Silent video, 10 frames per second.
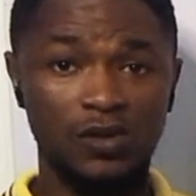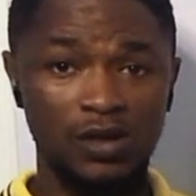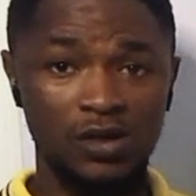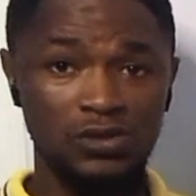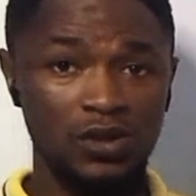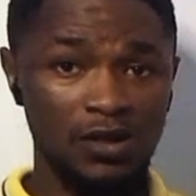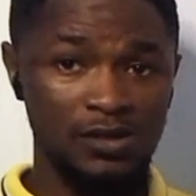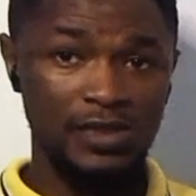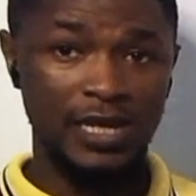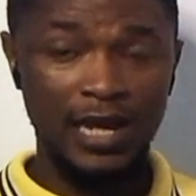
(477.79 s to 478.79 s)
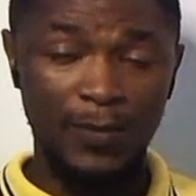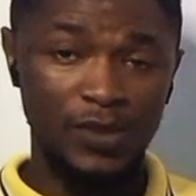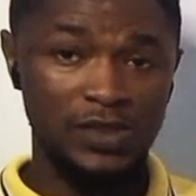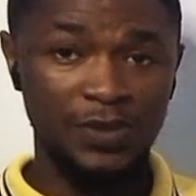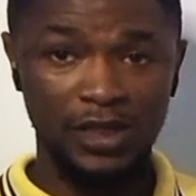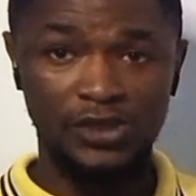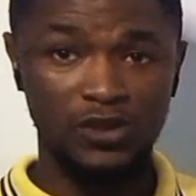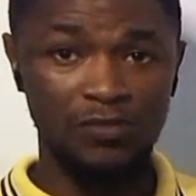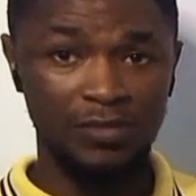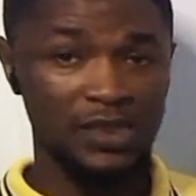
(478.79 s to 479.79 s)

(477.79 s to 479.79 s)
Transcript: What does scalar multiplication